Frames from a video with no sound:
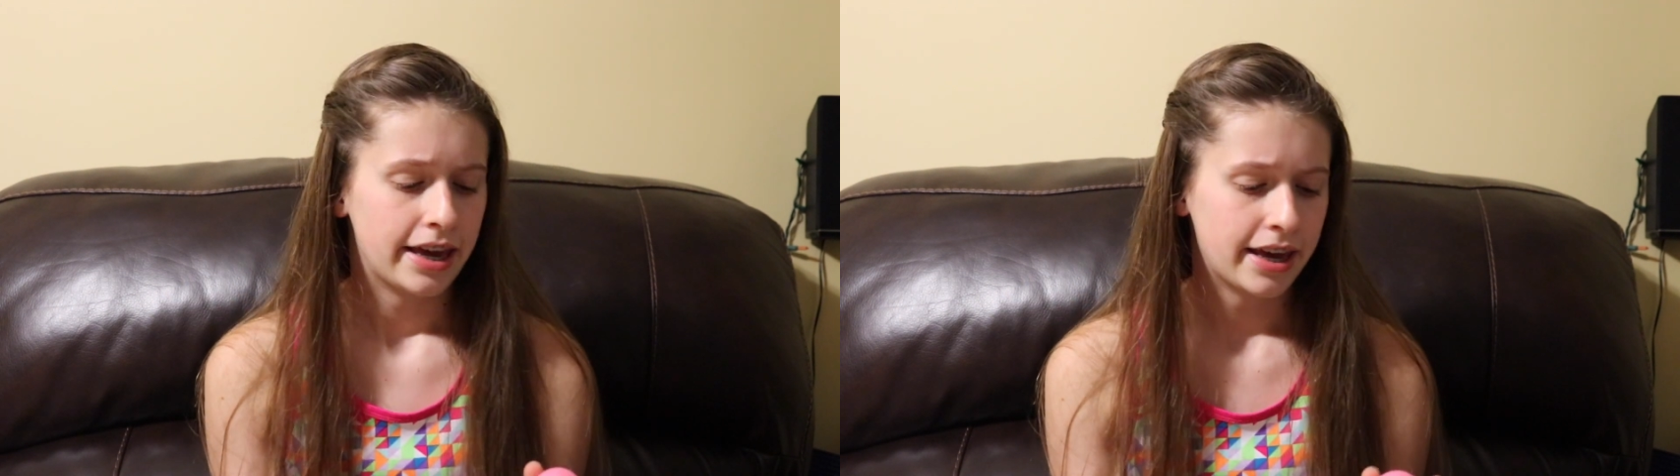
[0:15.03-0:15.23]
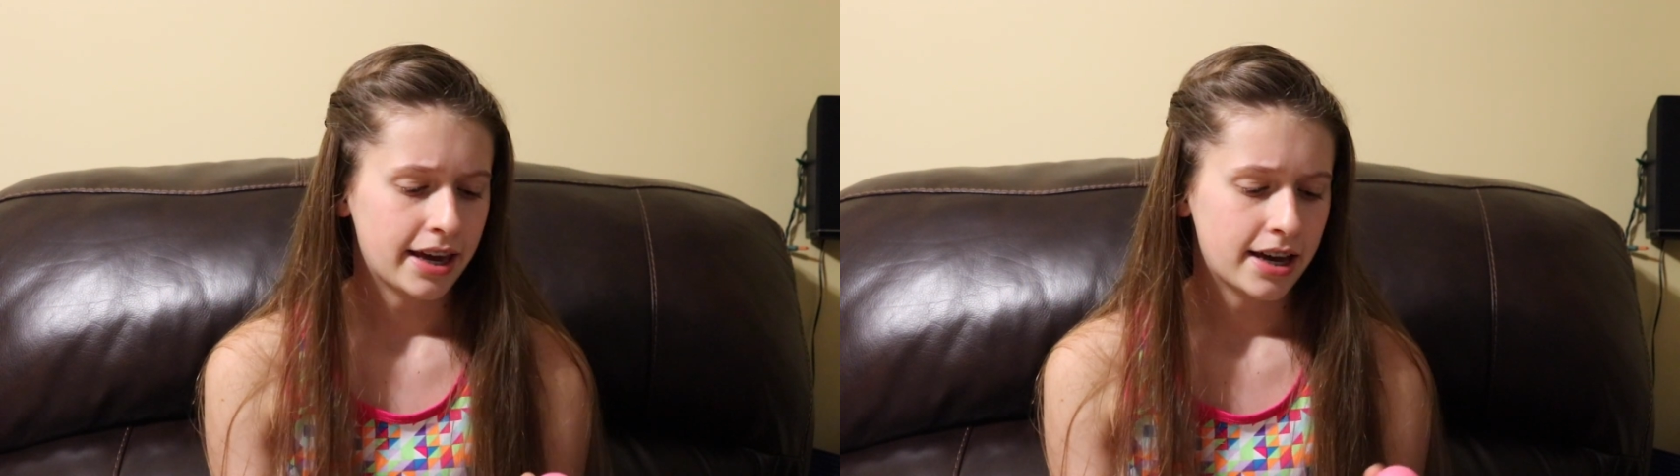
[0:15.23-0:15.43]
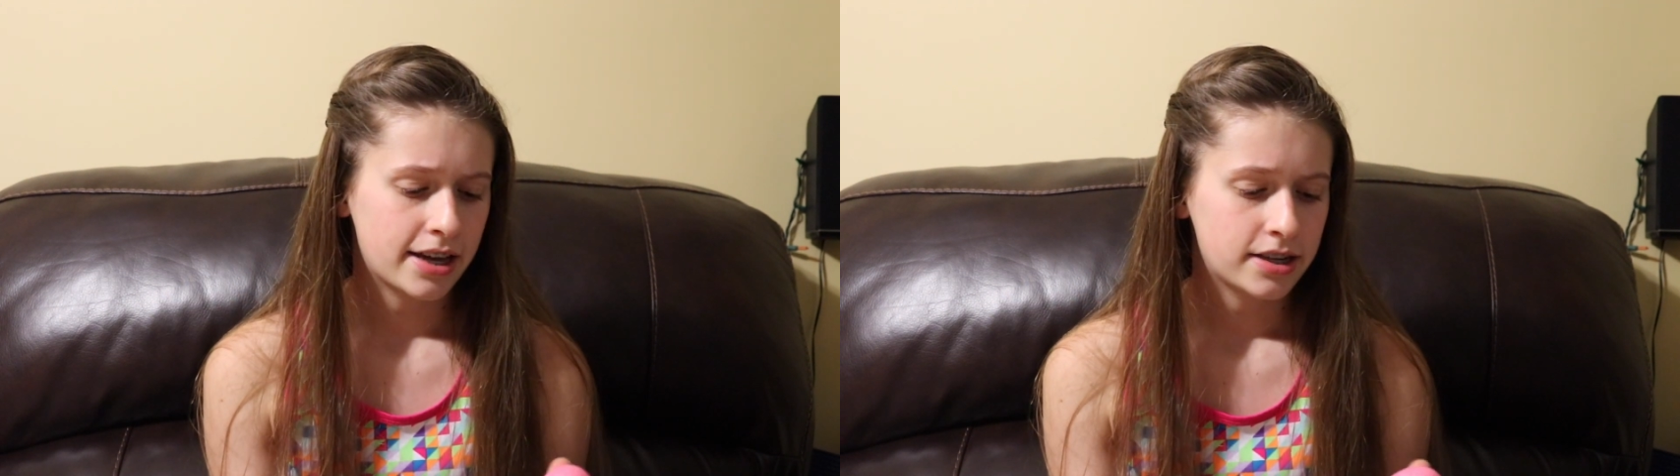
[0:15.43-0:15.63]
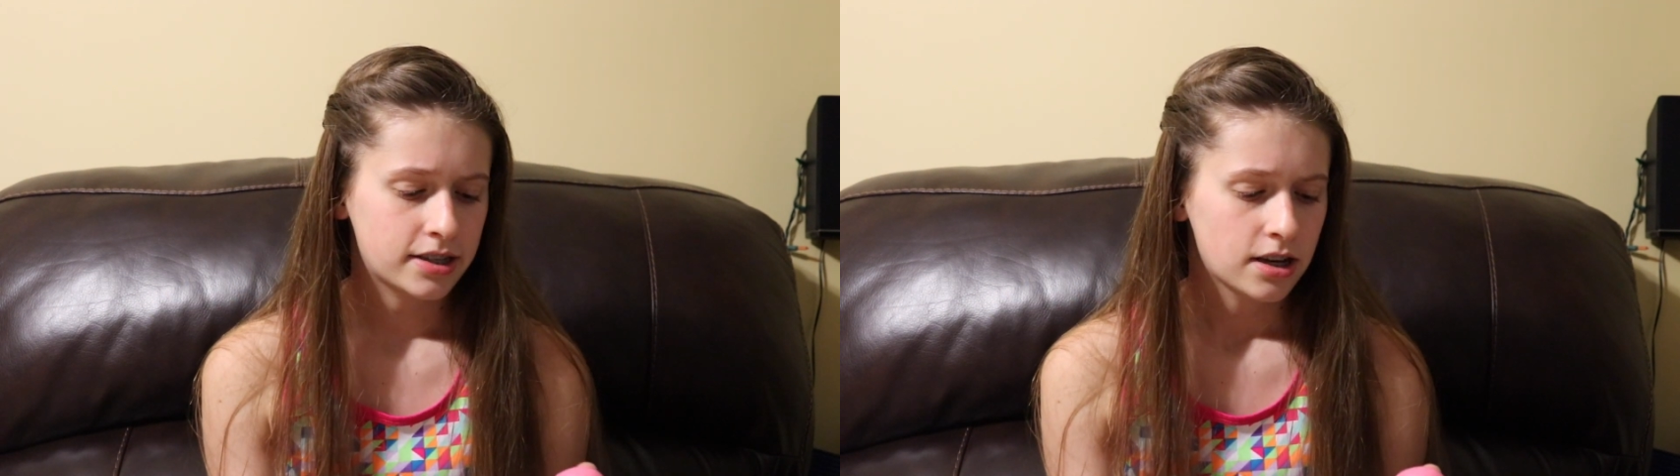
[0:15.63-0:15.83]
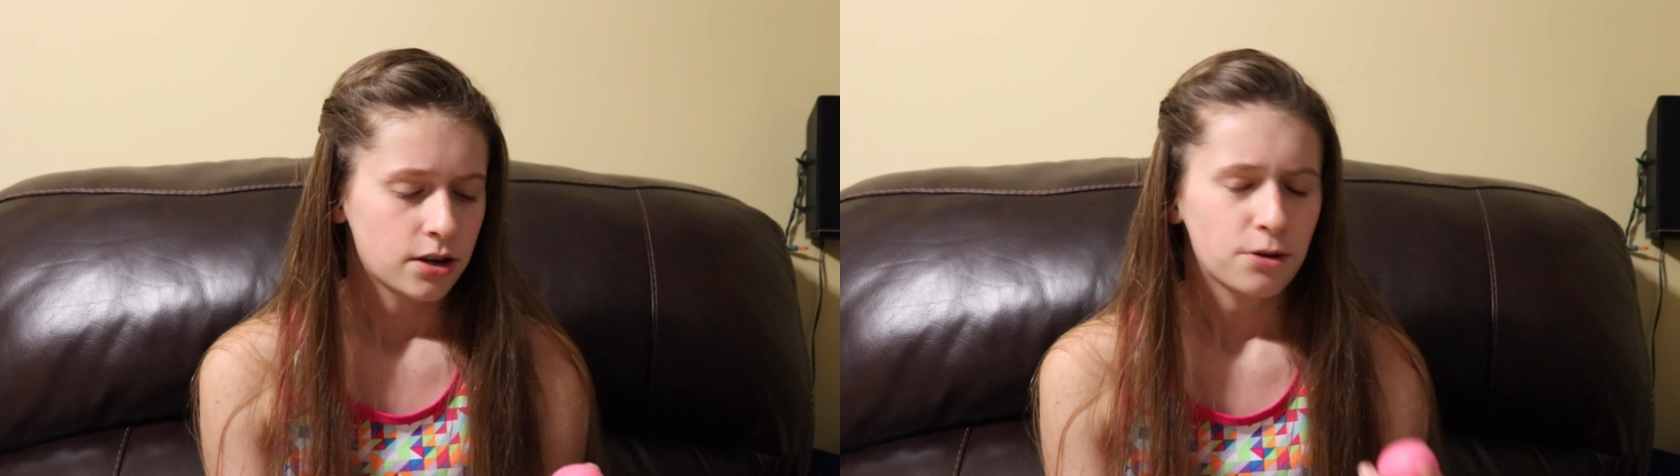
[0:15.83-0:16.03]
and
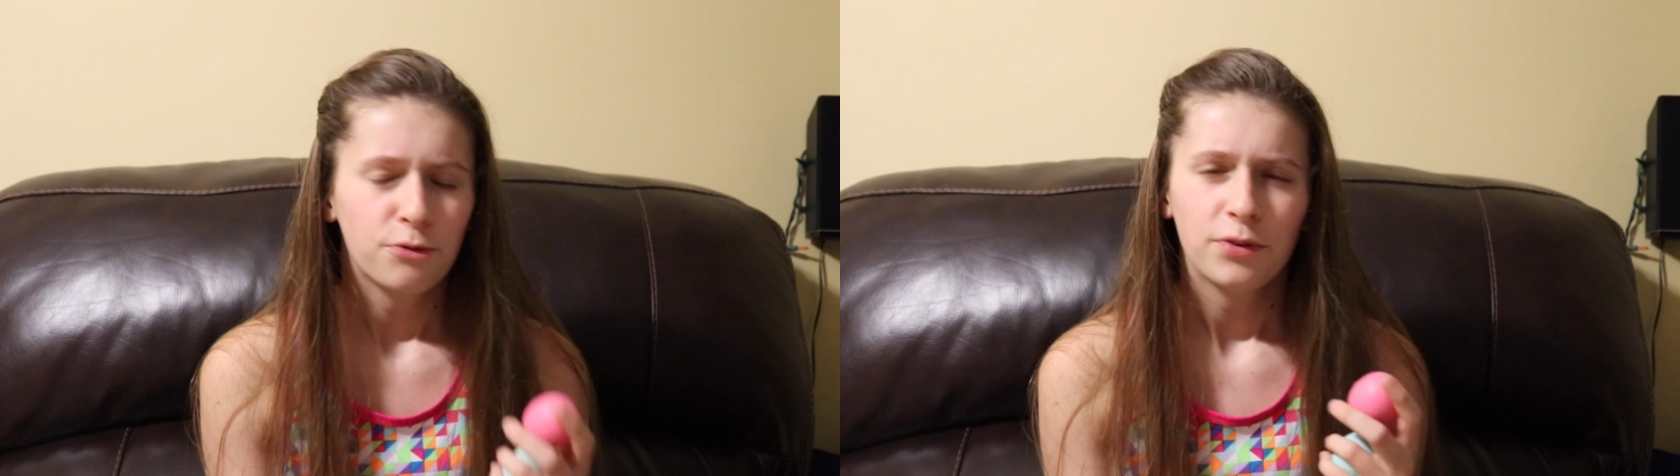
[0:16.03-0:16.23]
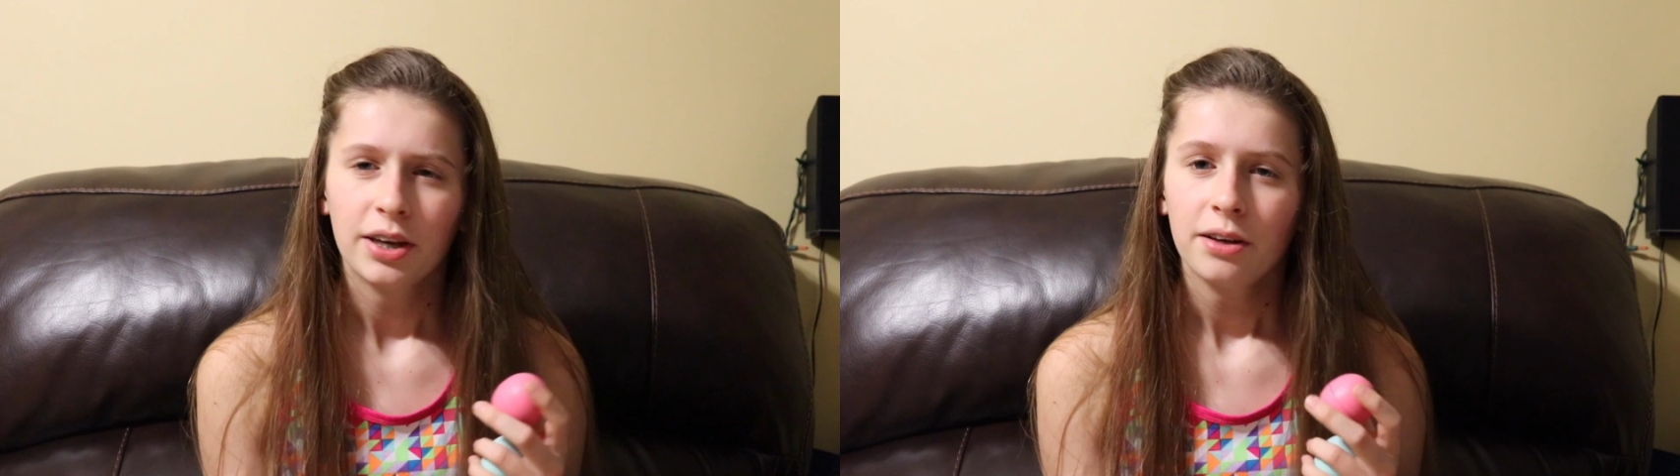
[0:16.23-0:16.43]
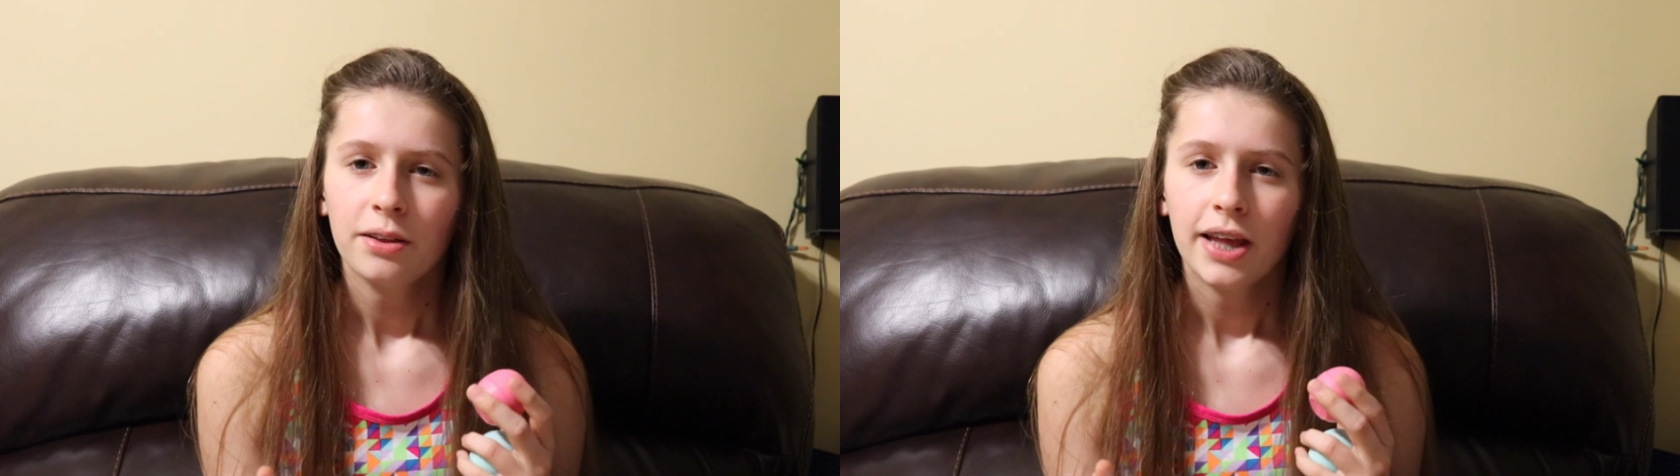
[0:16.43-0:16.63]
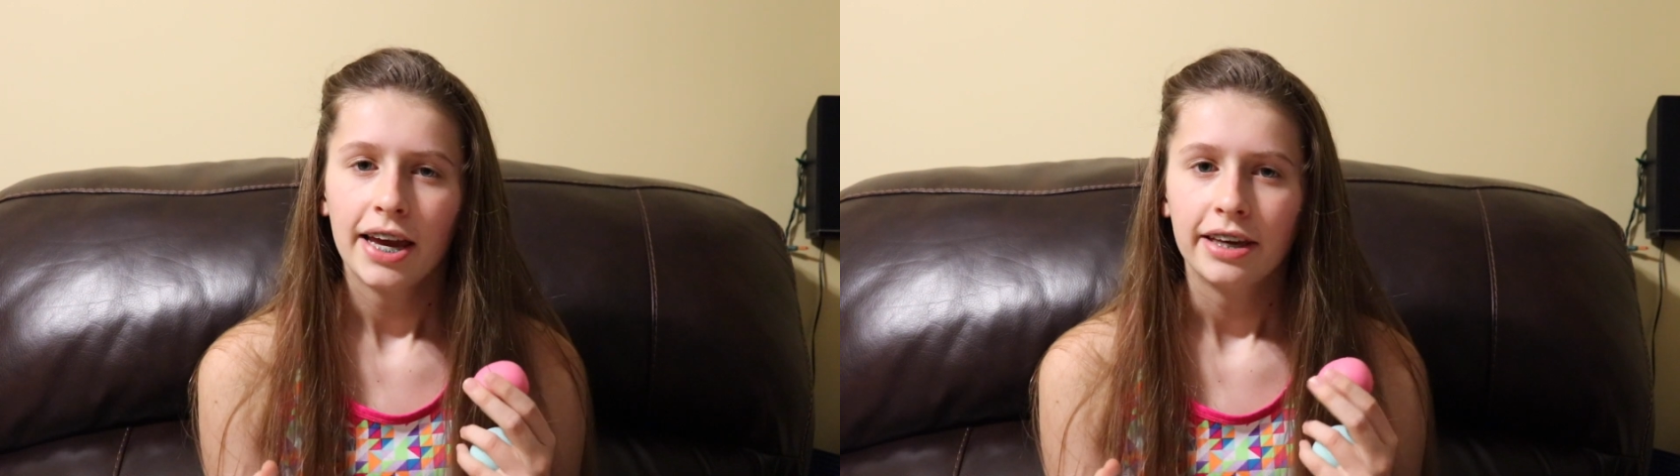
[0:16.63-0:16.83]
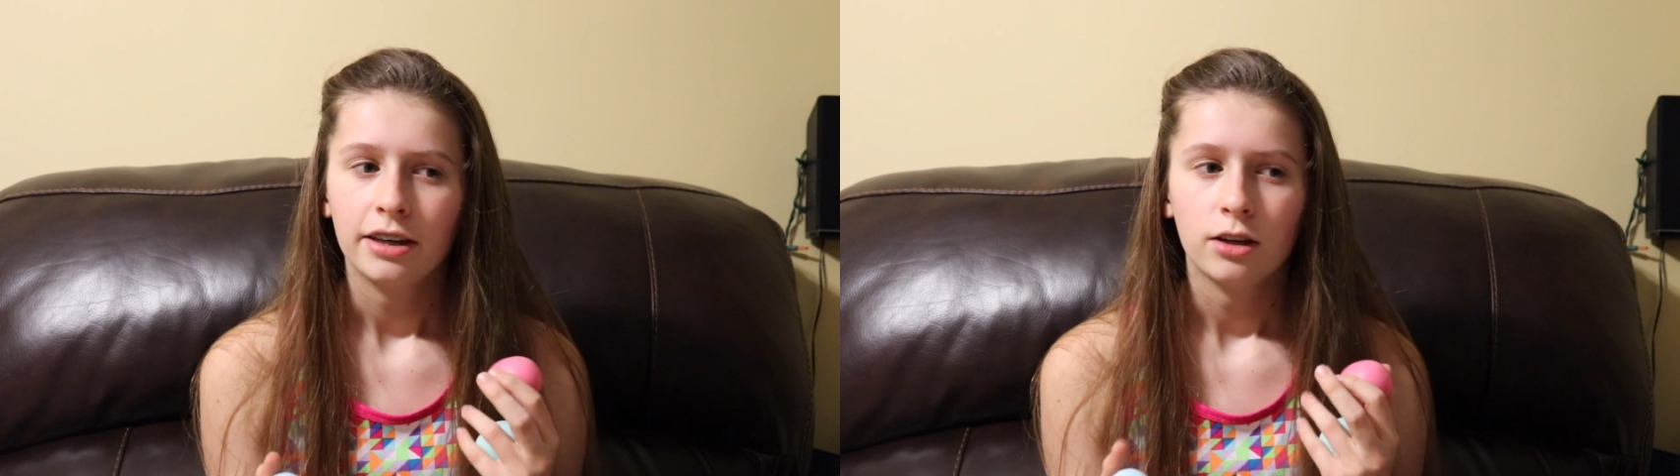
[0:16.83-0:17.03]
you feel
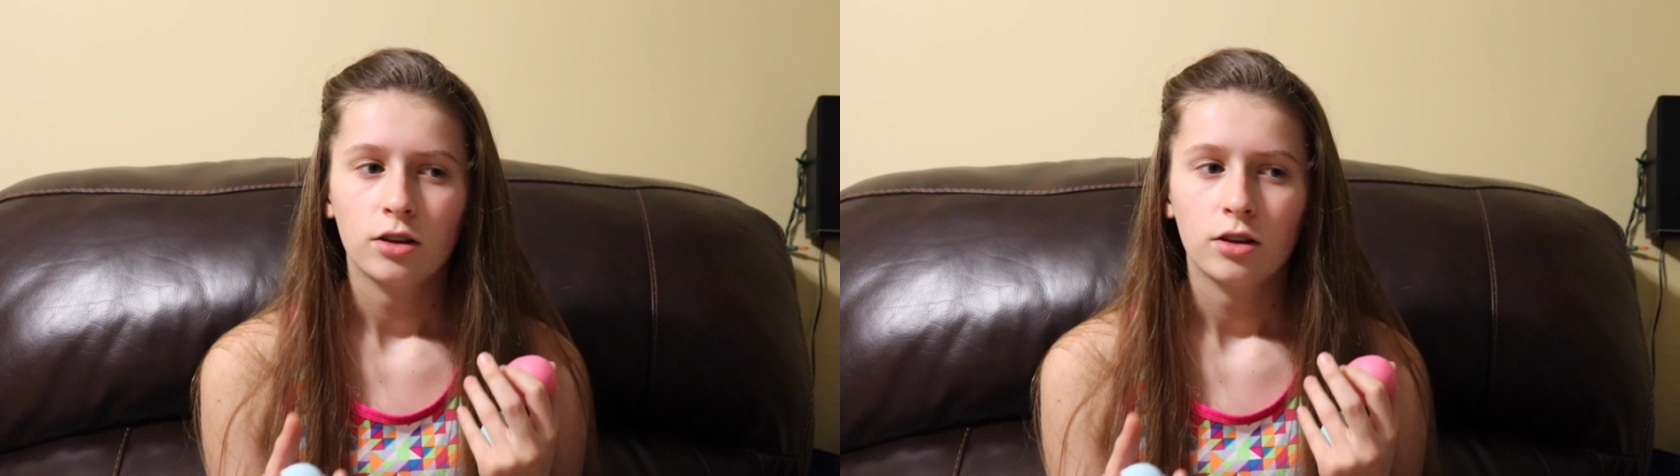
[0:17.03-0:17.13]
like